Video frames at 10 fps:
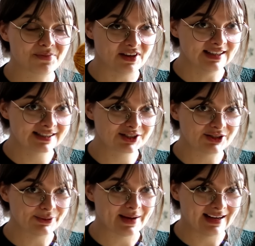this
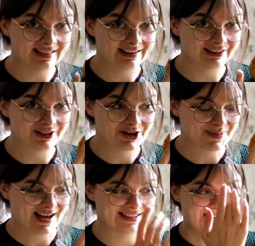to make the little
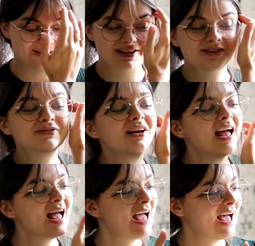gnome hat out of,
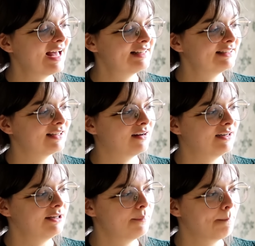and
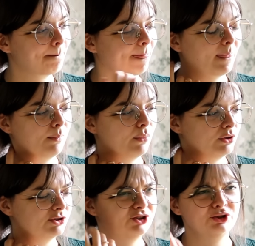I
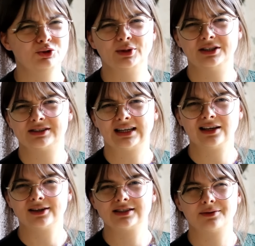bought two because I
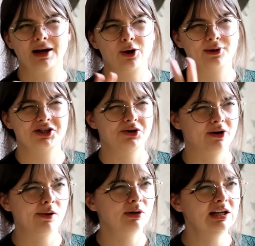looked up how much
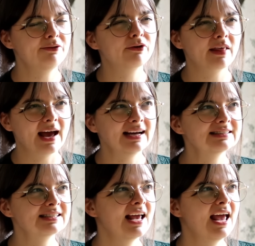yarn I would need for the
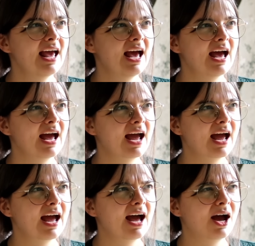hat.
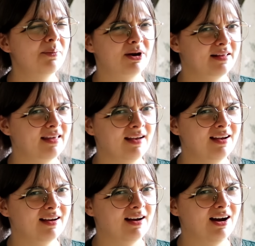But I
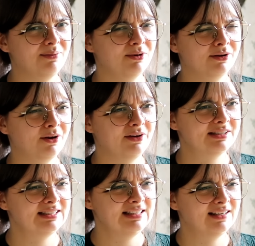think I'm not going
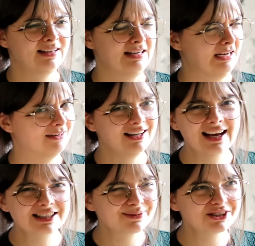to need
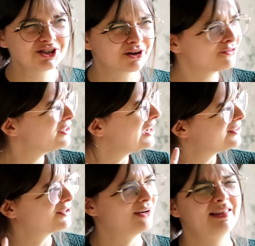nearly as much yarn for, I
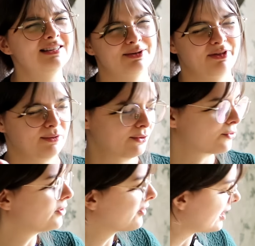don't know, I think something
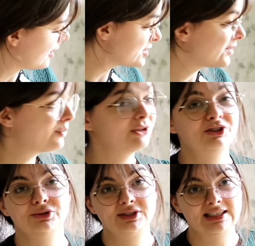went wrong there. So I
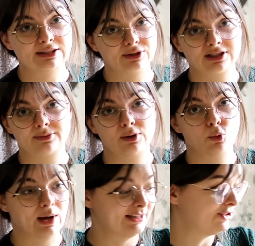bought two skeins, which is gonna be
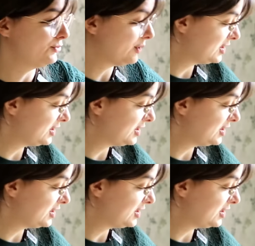way too